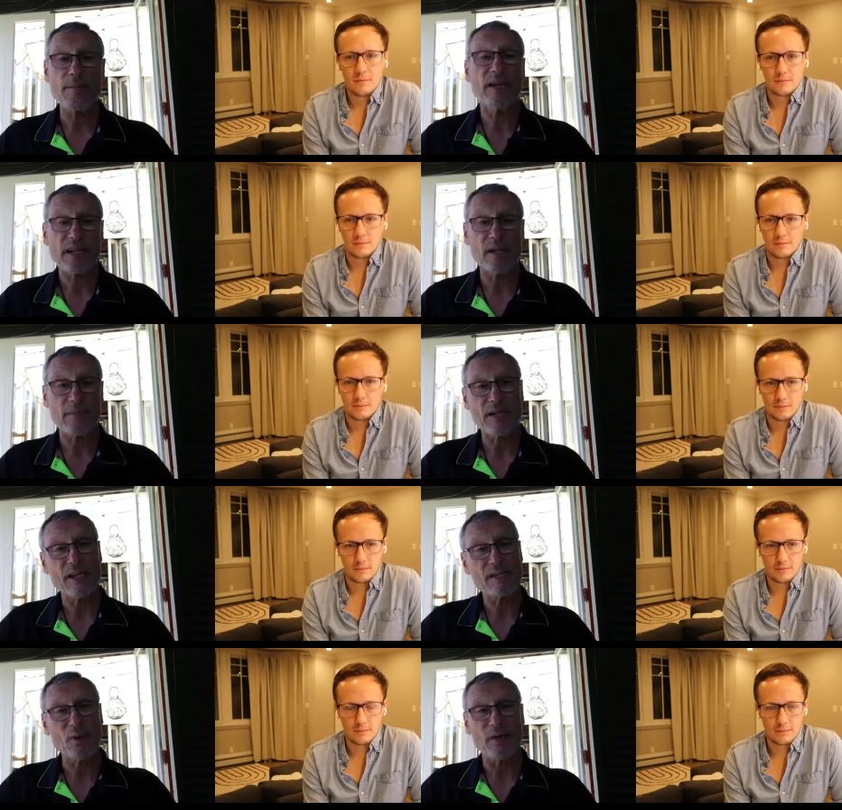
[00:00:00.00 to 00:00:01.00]
Speaker 1: I get up the
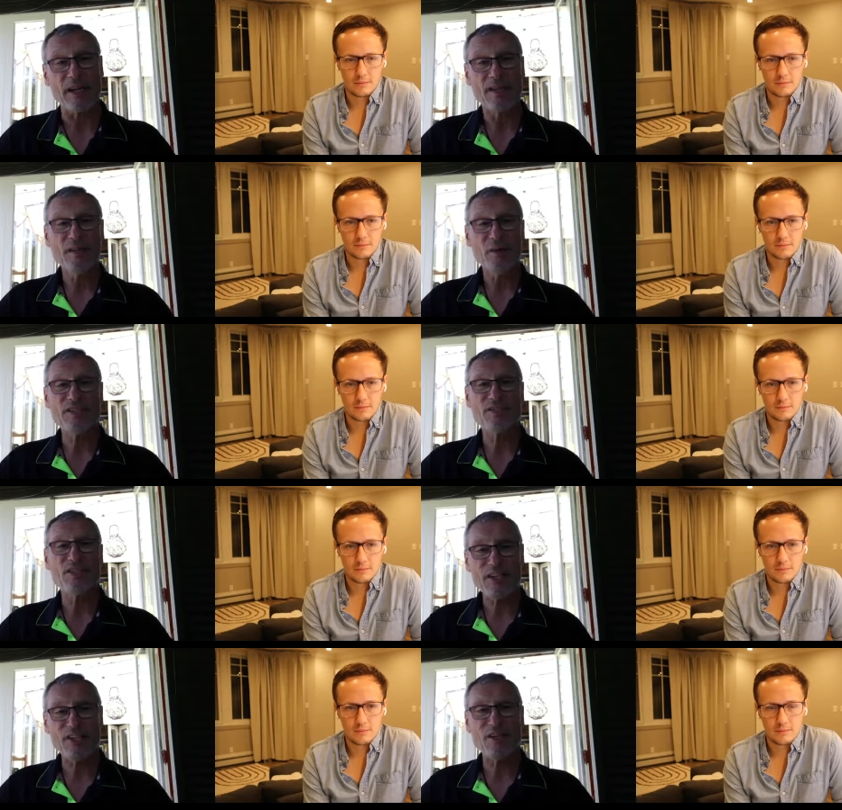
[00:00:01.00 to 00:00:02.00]
next morning, which
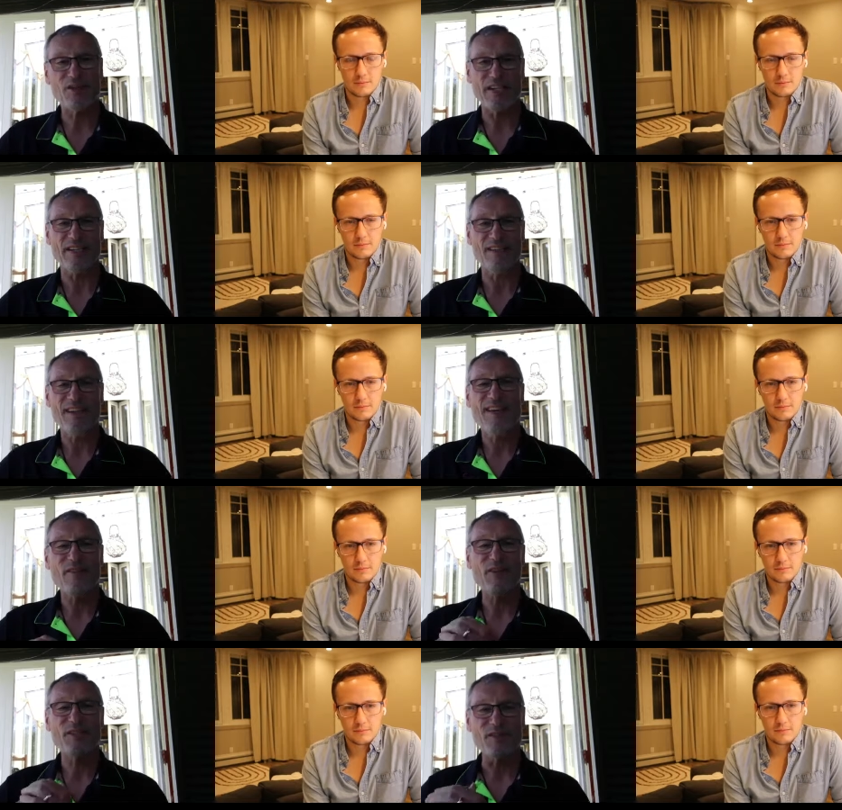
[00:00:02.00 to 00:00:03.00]
is hugely
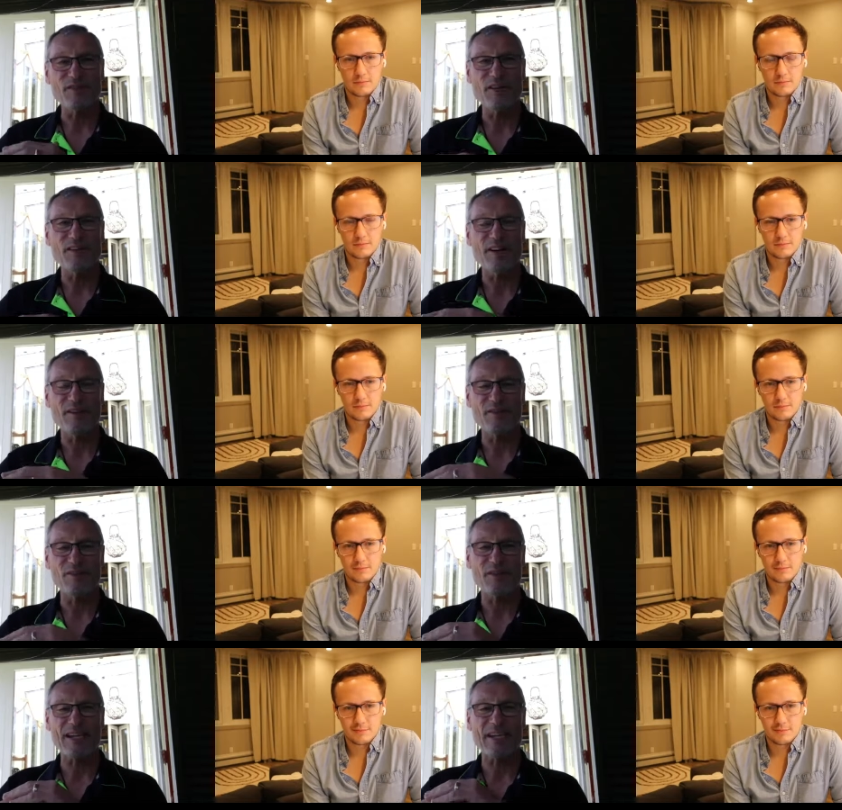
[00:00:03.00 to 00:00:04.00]
efficient for, uh,
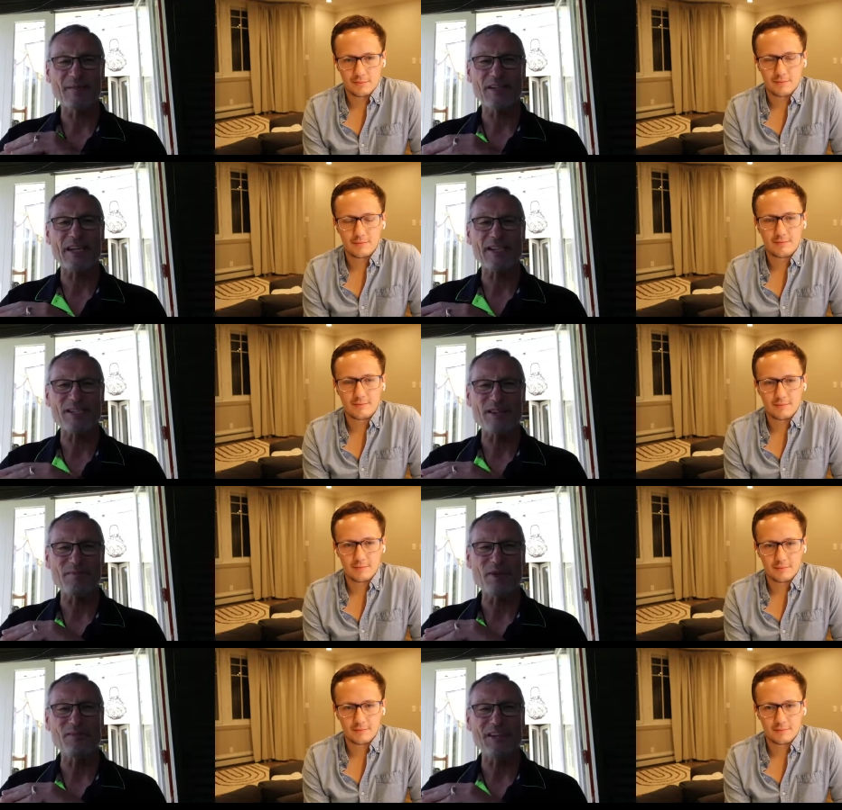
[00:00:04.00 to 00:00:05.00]
for getting getting
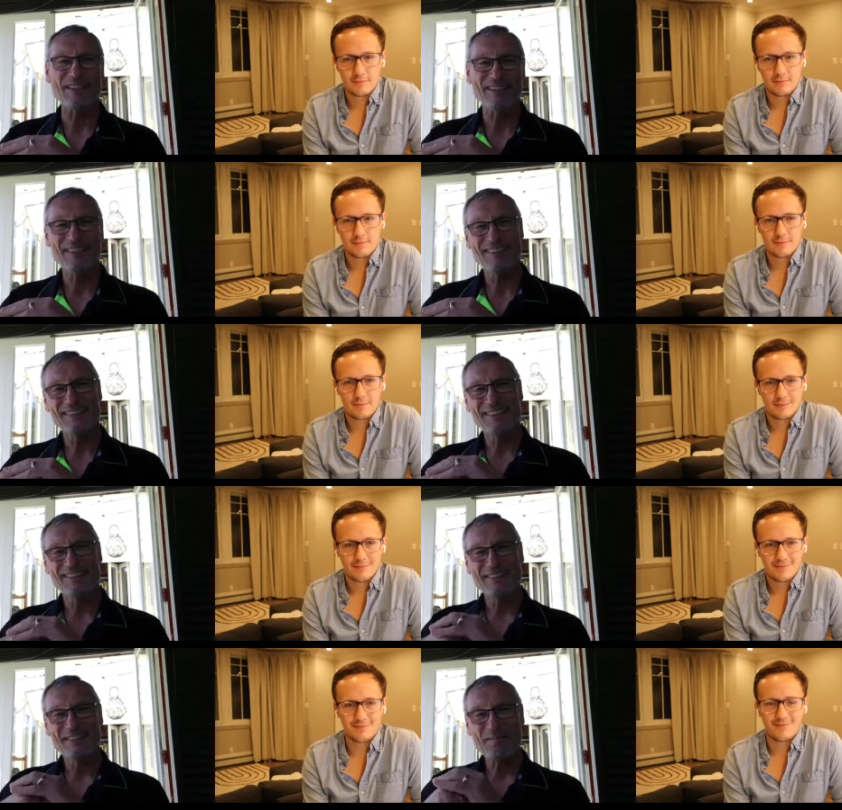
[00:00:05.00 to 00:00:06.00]
stuff moving.
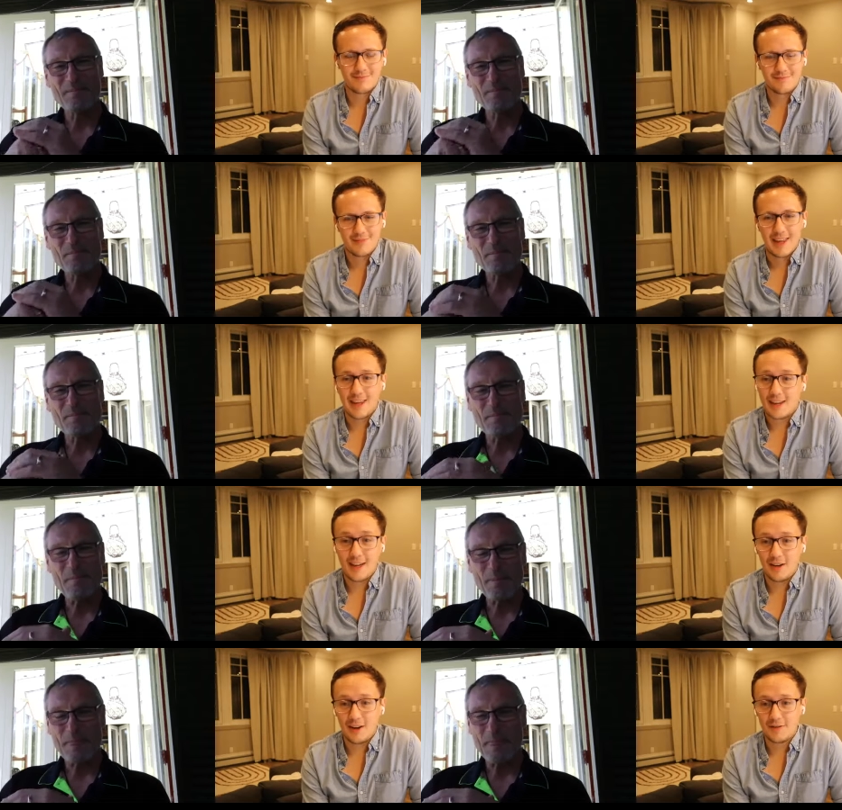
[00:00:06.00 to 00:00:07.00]
Speaker 2: Mm-hmm.
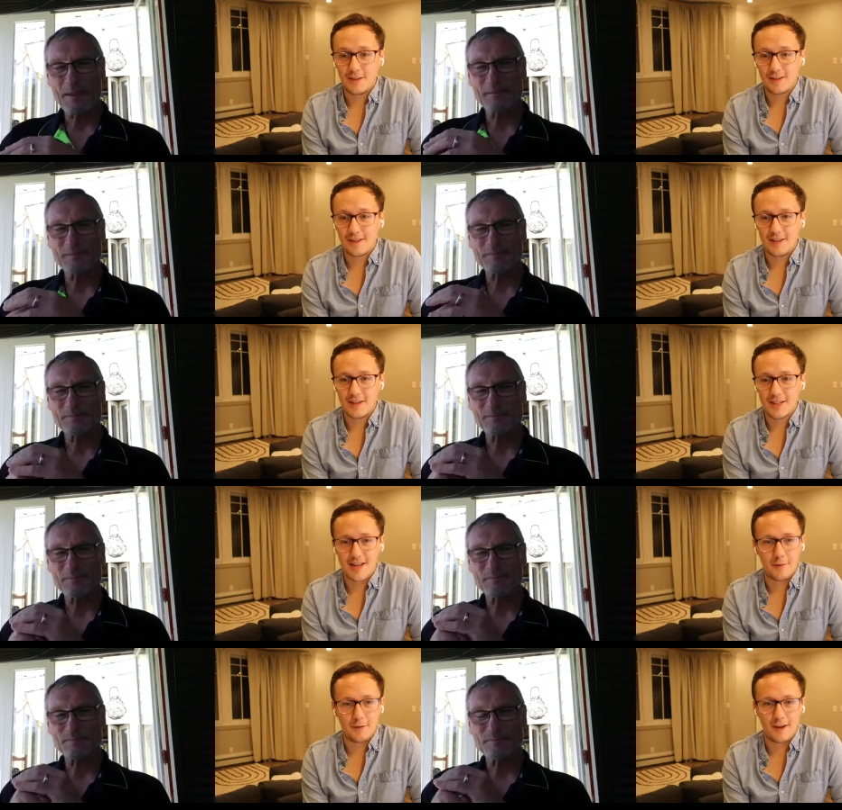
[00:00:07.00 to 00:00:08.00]
Yeah, no, I've discovered the
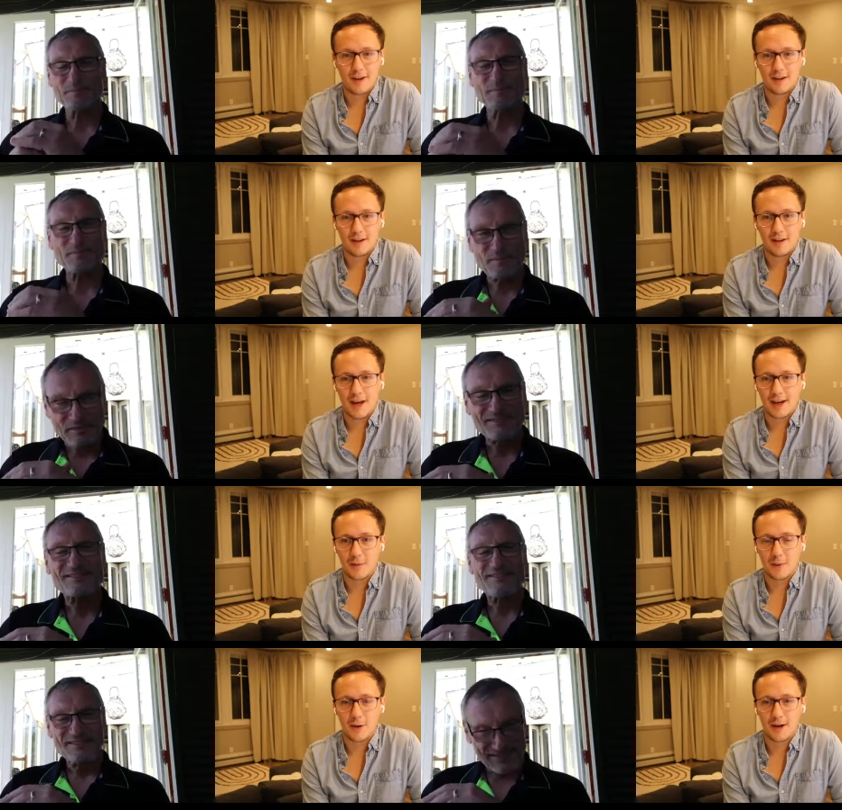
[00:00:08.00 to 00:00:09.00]
same thing.
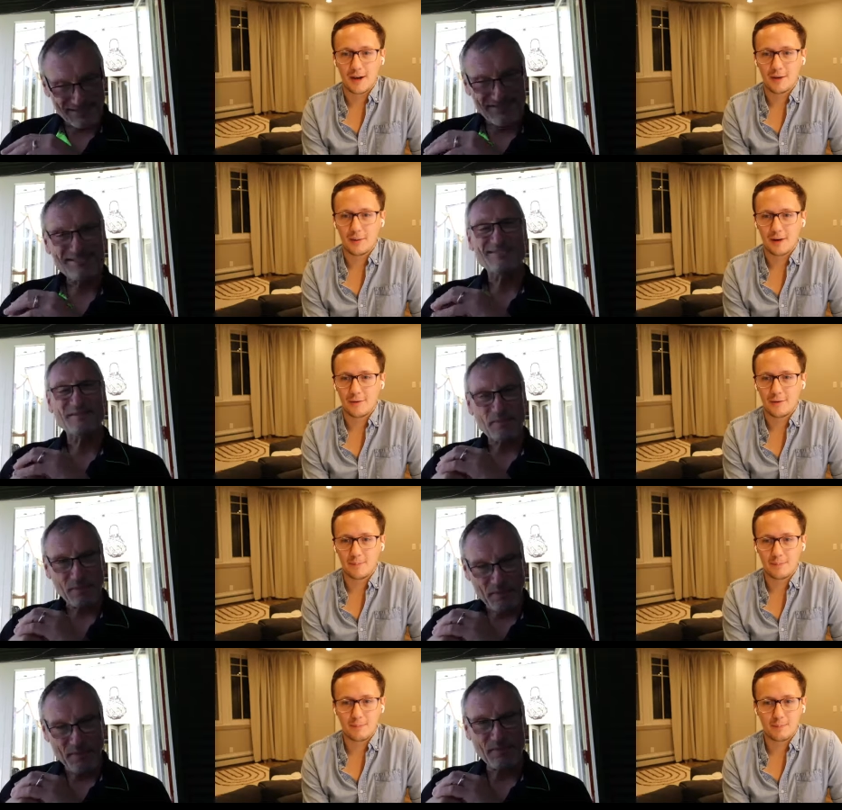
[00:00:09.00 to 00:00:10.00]
Like working with
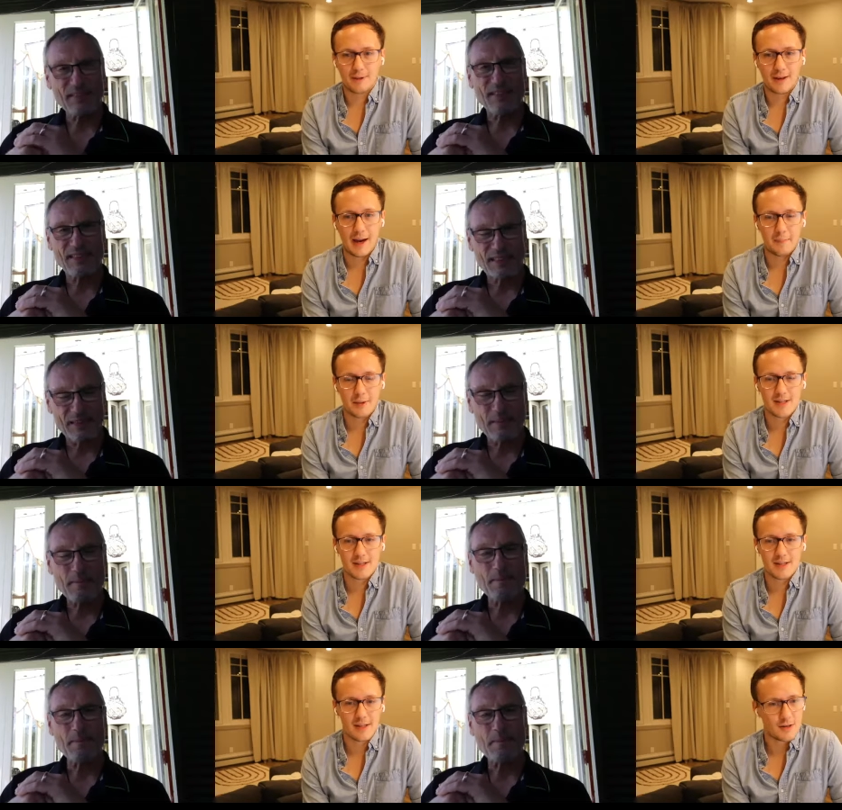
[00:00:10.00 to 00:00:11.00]
um,
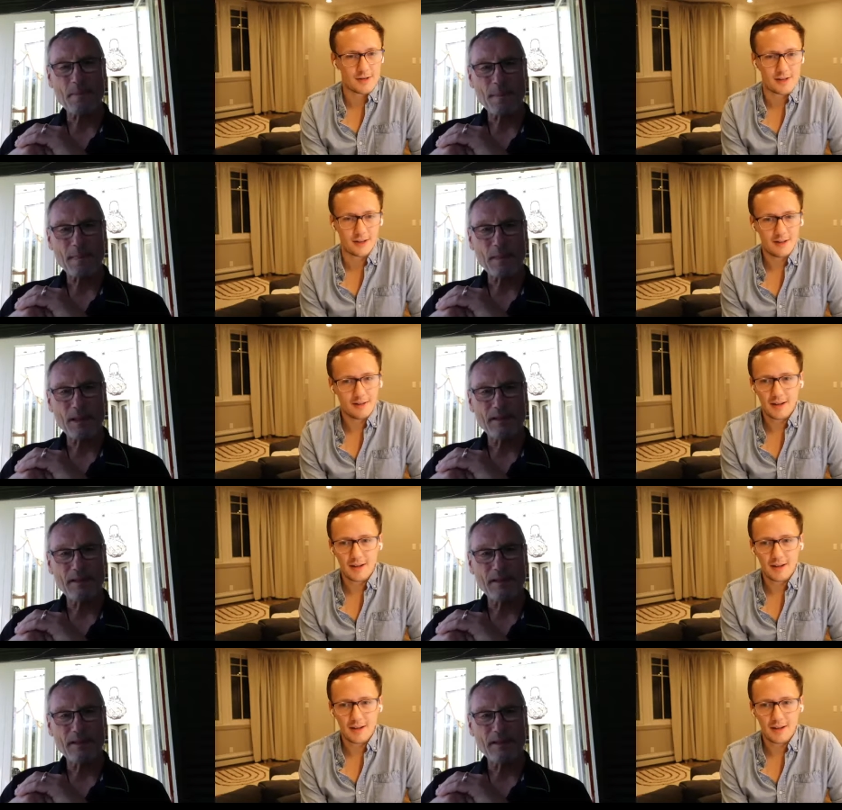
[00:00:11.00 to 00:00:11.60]
businesses in New Zealand,